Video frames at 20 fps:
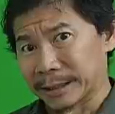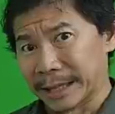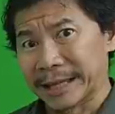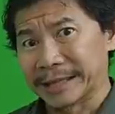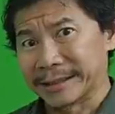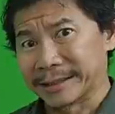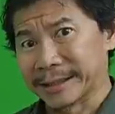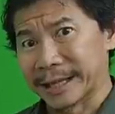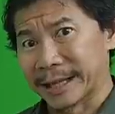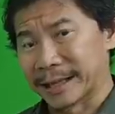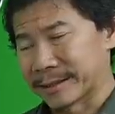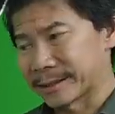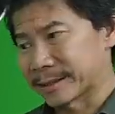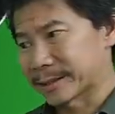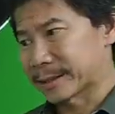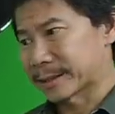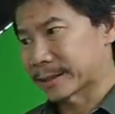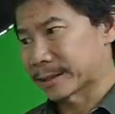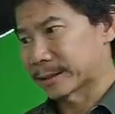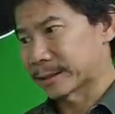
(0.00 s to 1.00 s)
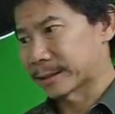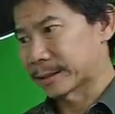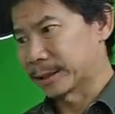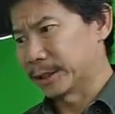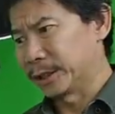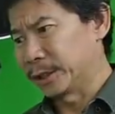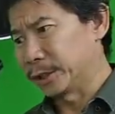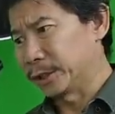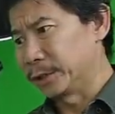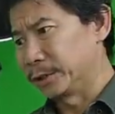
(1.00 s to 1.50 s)
Light stands,
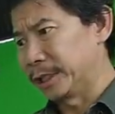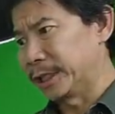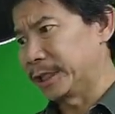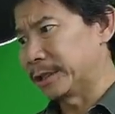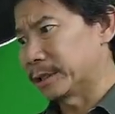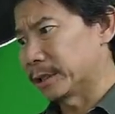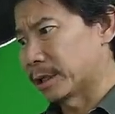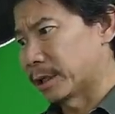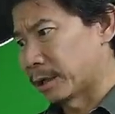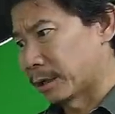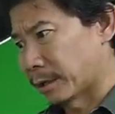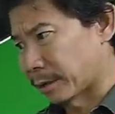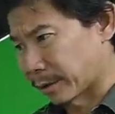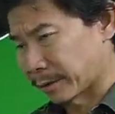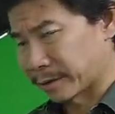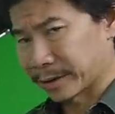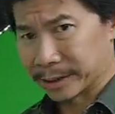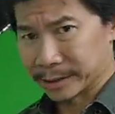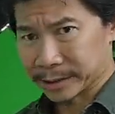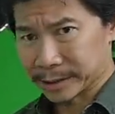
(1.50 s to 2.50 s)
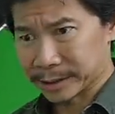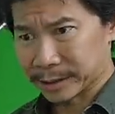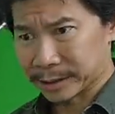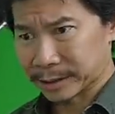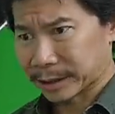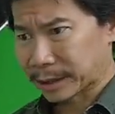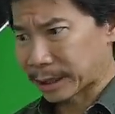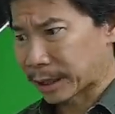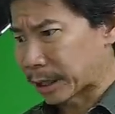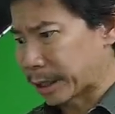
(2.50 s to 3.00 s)
you need a lot of this.
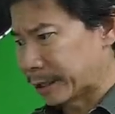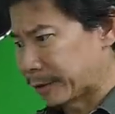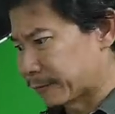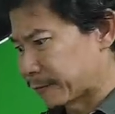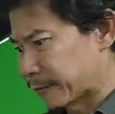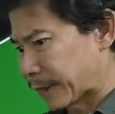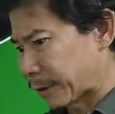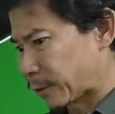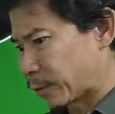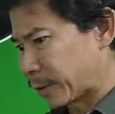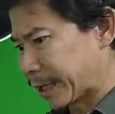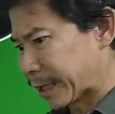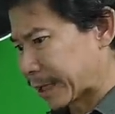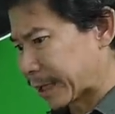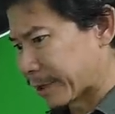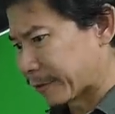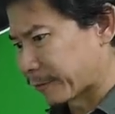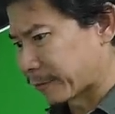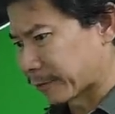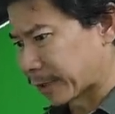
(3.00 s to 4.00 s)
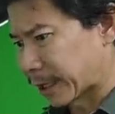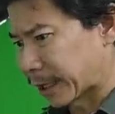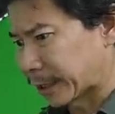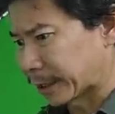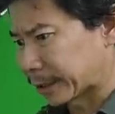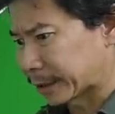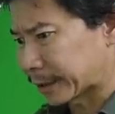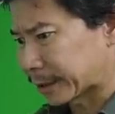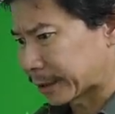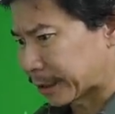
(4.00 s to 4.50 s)
In fact, we have
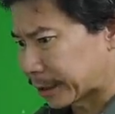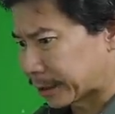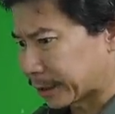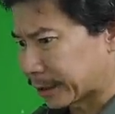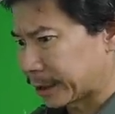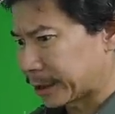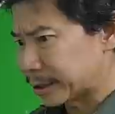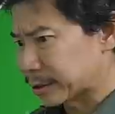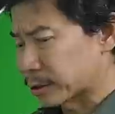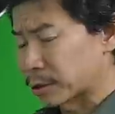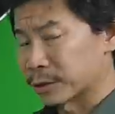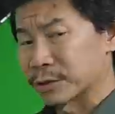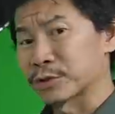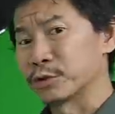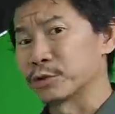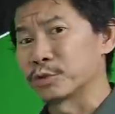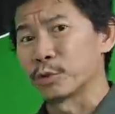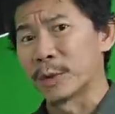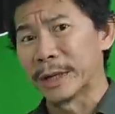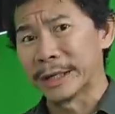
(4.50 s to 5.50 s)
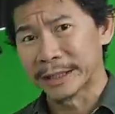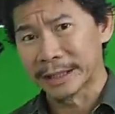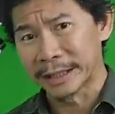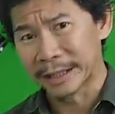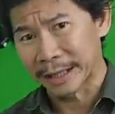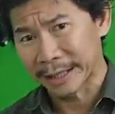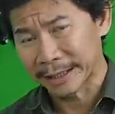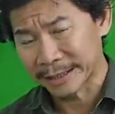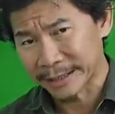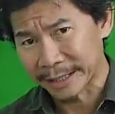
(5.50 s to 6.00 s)
like at least close to 20
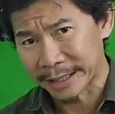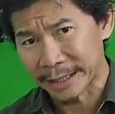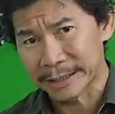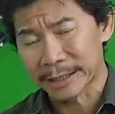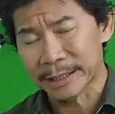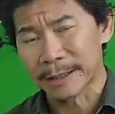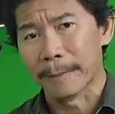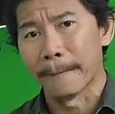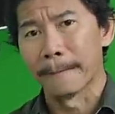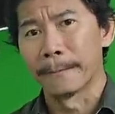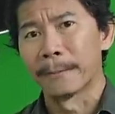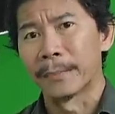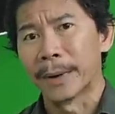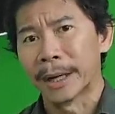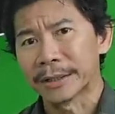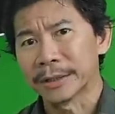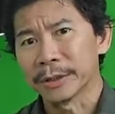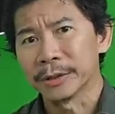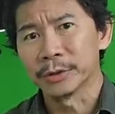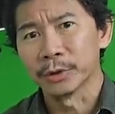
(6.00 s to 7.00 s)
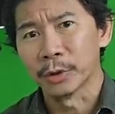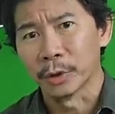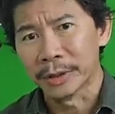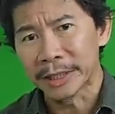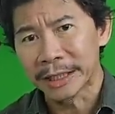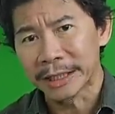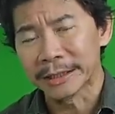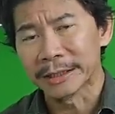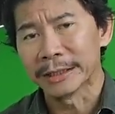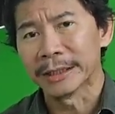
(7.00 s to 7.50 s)
light stands, but you don't
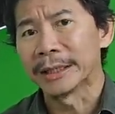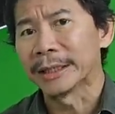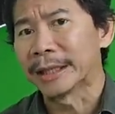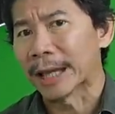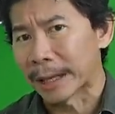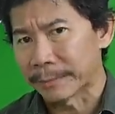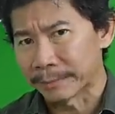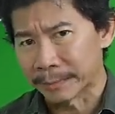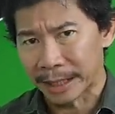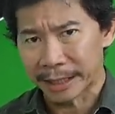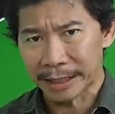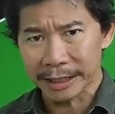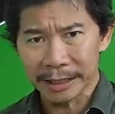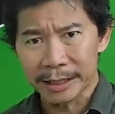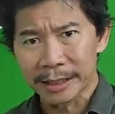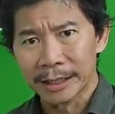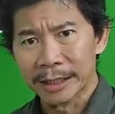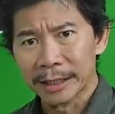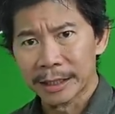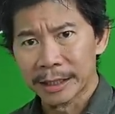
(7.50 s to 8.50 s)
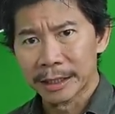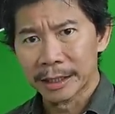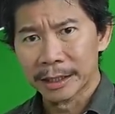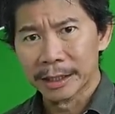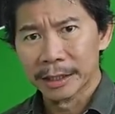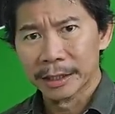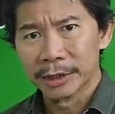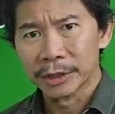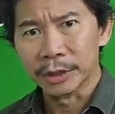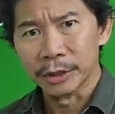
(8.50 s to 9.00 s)
need that many.
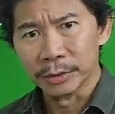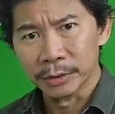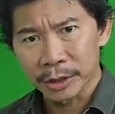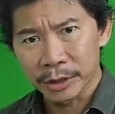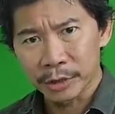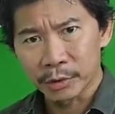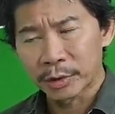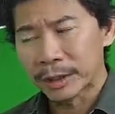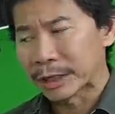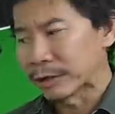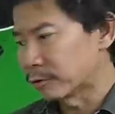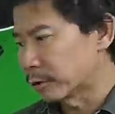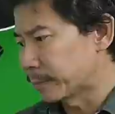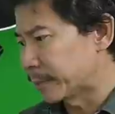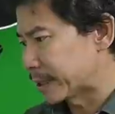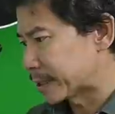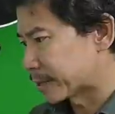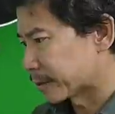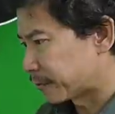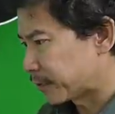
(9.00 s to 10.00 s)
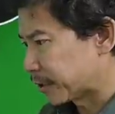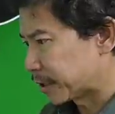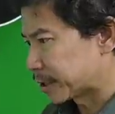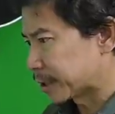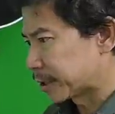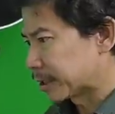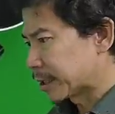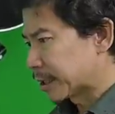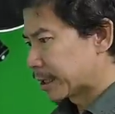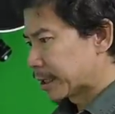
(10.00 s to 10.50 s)
Two or three will be
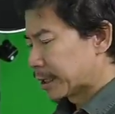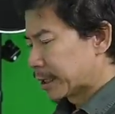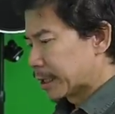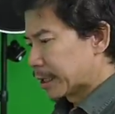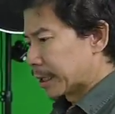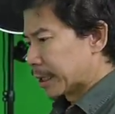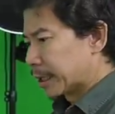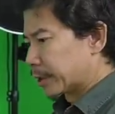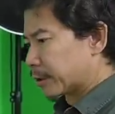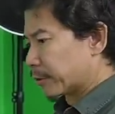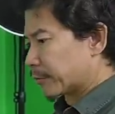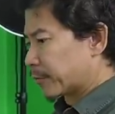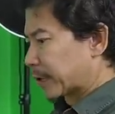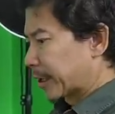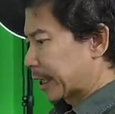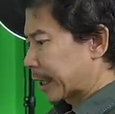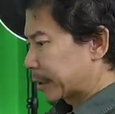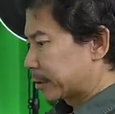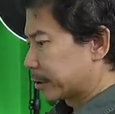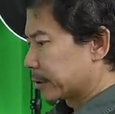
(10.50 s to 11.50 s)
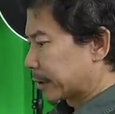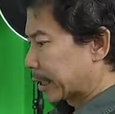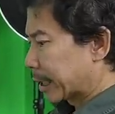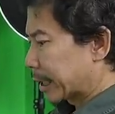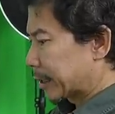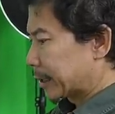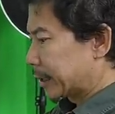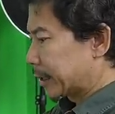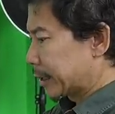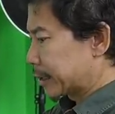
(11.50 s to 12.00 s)
sufficient. And don't forget to
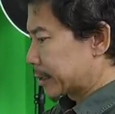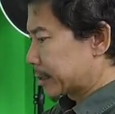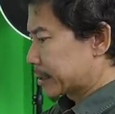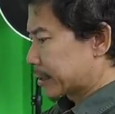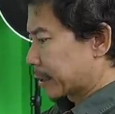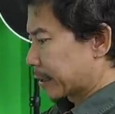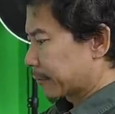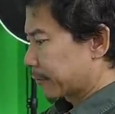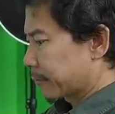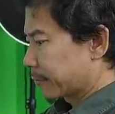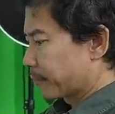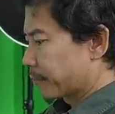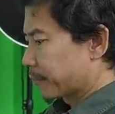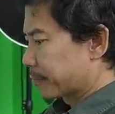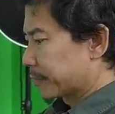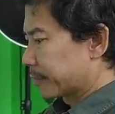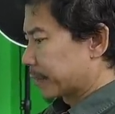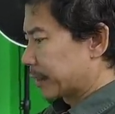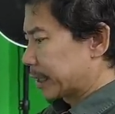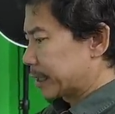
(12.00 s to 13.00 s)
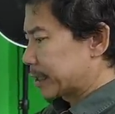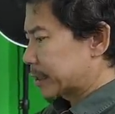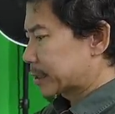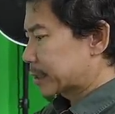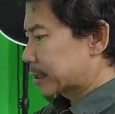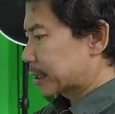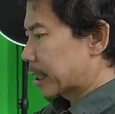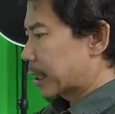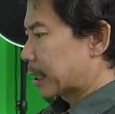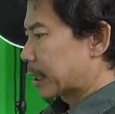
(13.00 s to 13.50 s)
get this stuff.
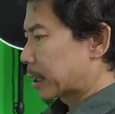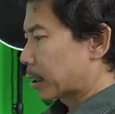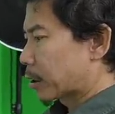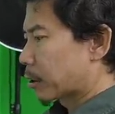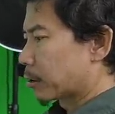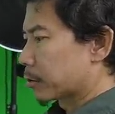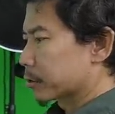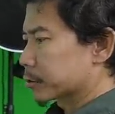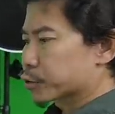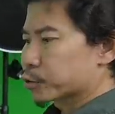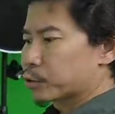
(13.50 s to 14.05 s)
These are called